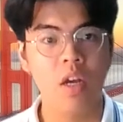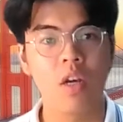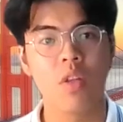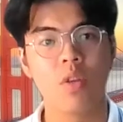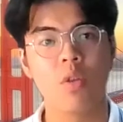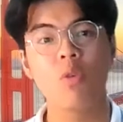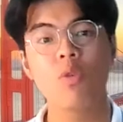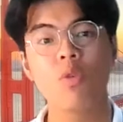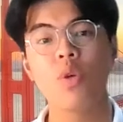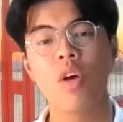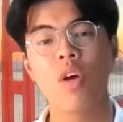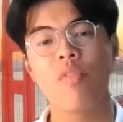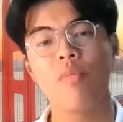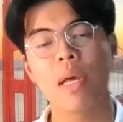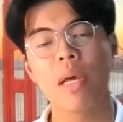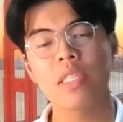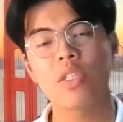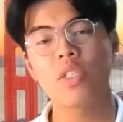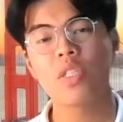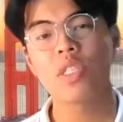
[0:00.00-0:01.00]
Those who have
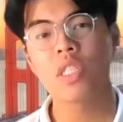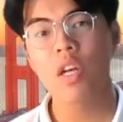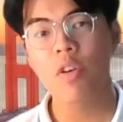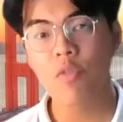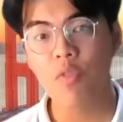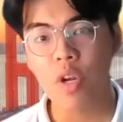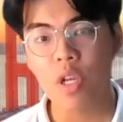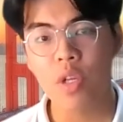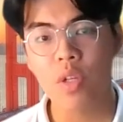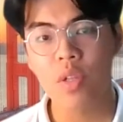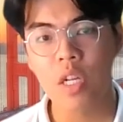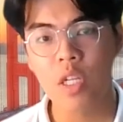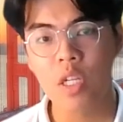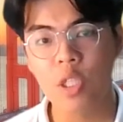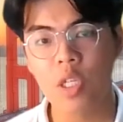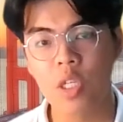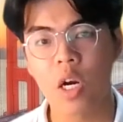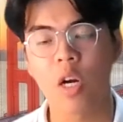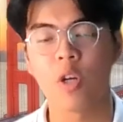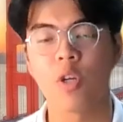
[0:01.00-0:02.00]
mastered self
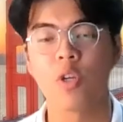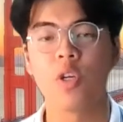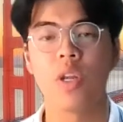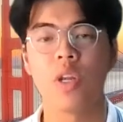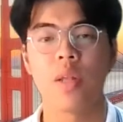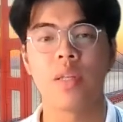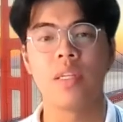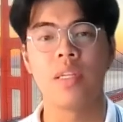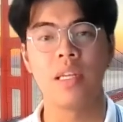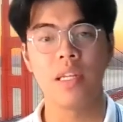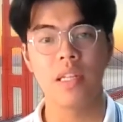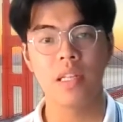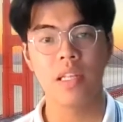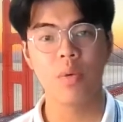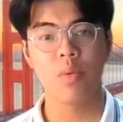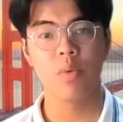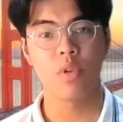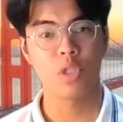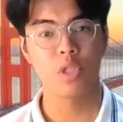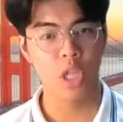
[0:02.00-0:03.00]
regulation are good at dealing
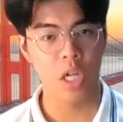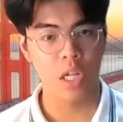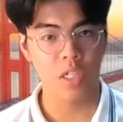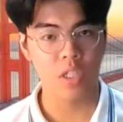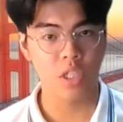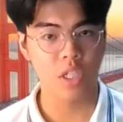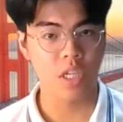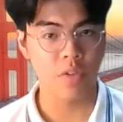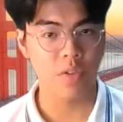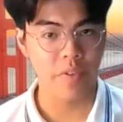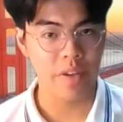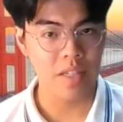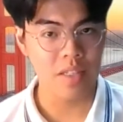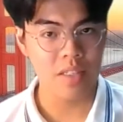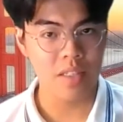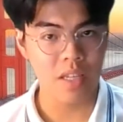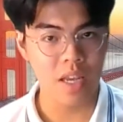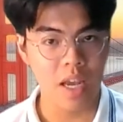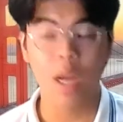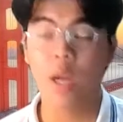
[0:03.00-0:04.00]
with challenging
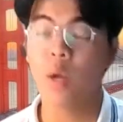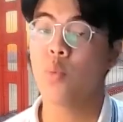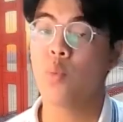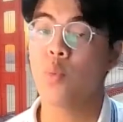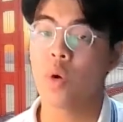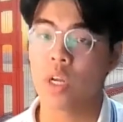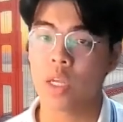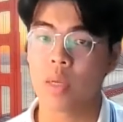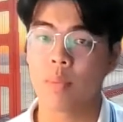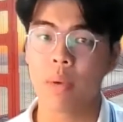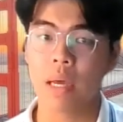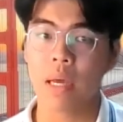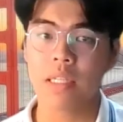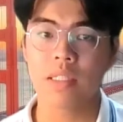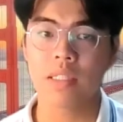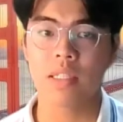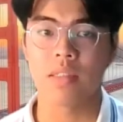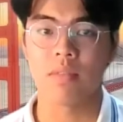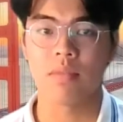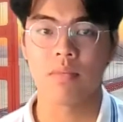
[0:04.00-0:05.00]
events and working
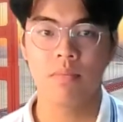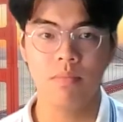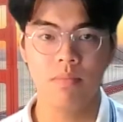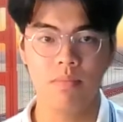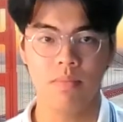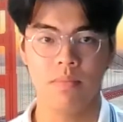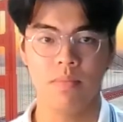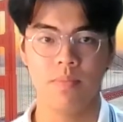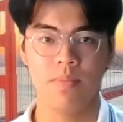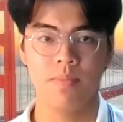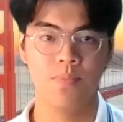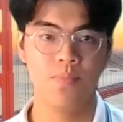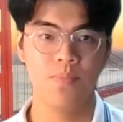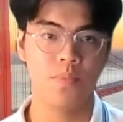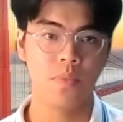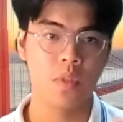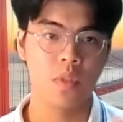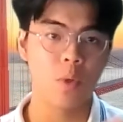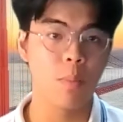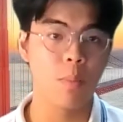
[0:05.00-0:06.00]
past it.
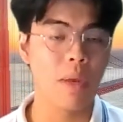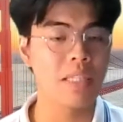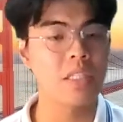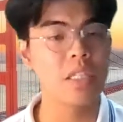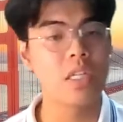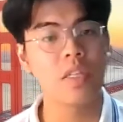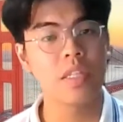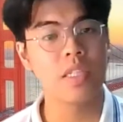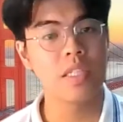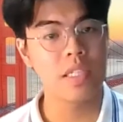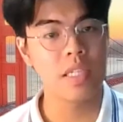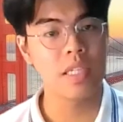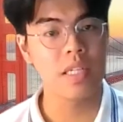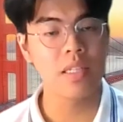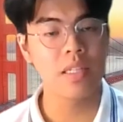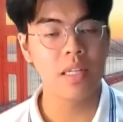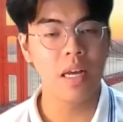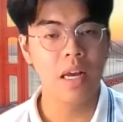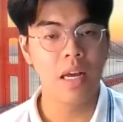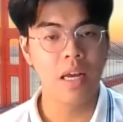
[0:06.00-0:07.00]
To master this
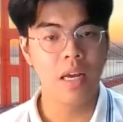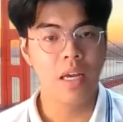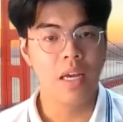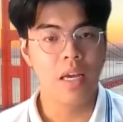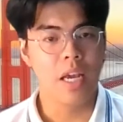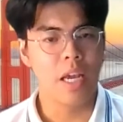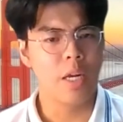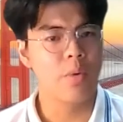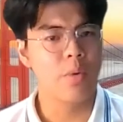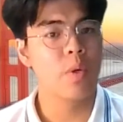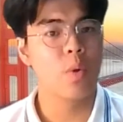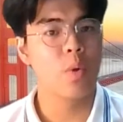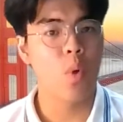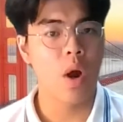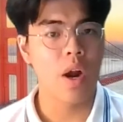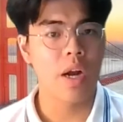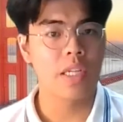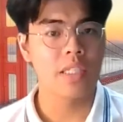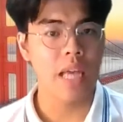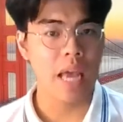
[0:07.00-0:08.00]
skill, it
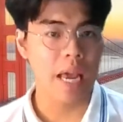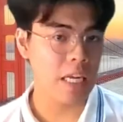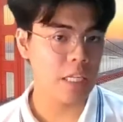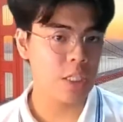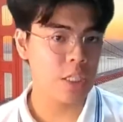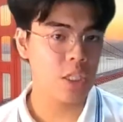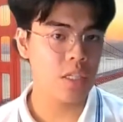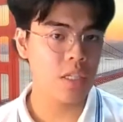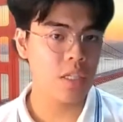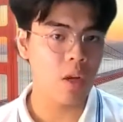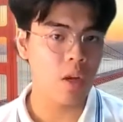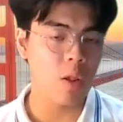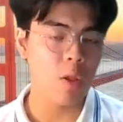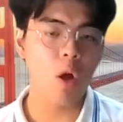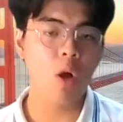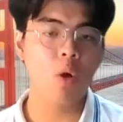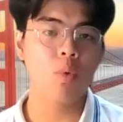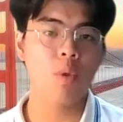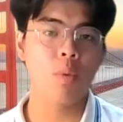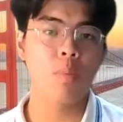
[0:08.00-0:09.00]
requires action
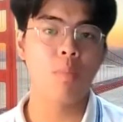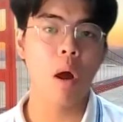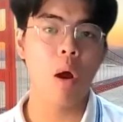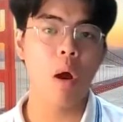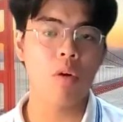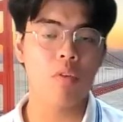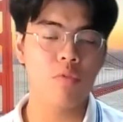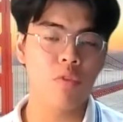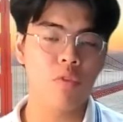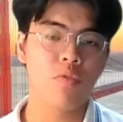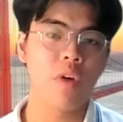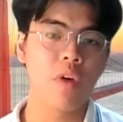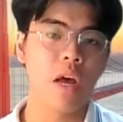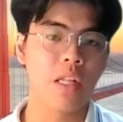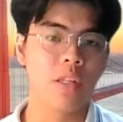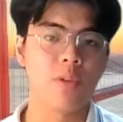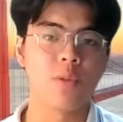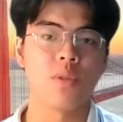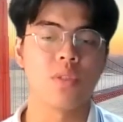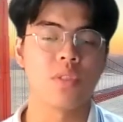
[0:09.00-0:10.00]
along with powerful
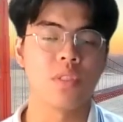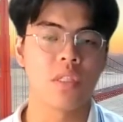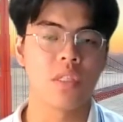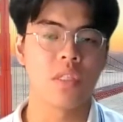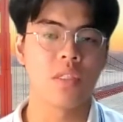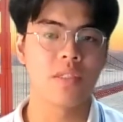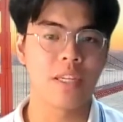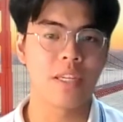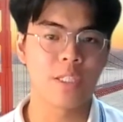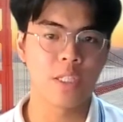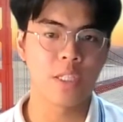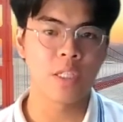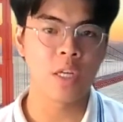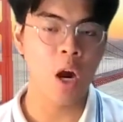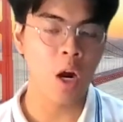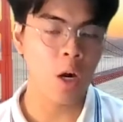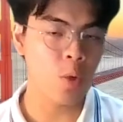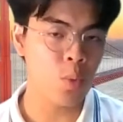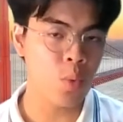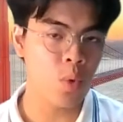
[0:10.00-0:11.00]
values, such as
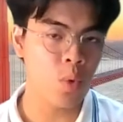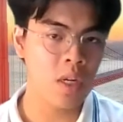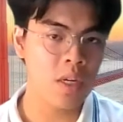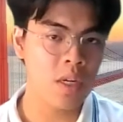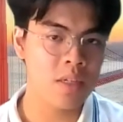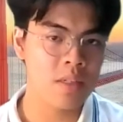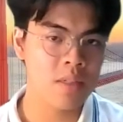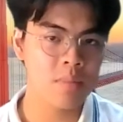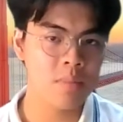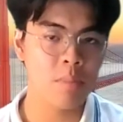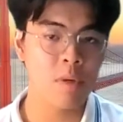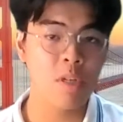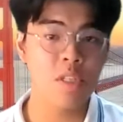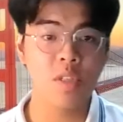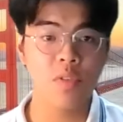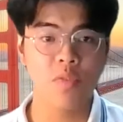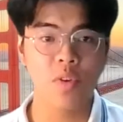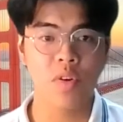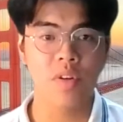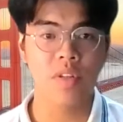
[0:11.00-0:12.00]
hard work,
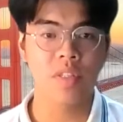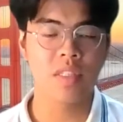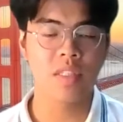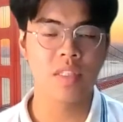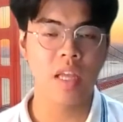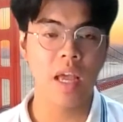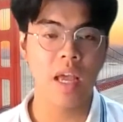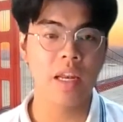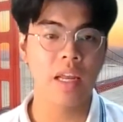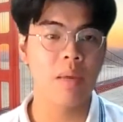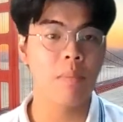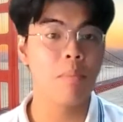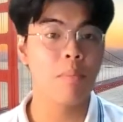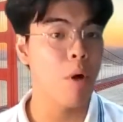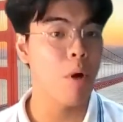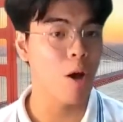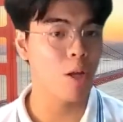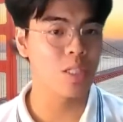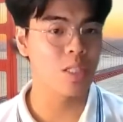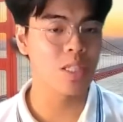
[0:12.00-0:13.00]
perseverance, and a
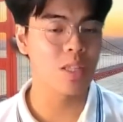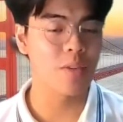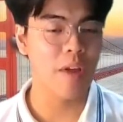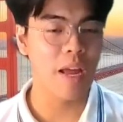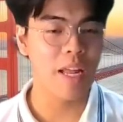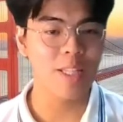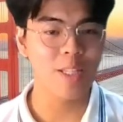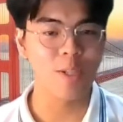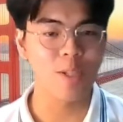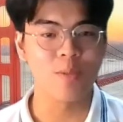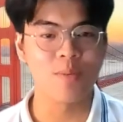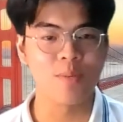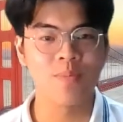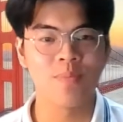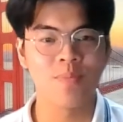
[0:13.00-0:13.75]
positive attitude.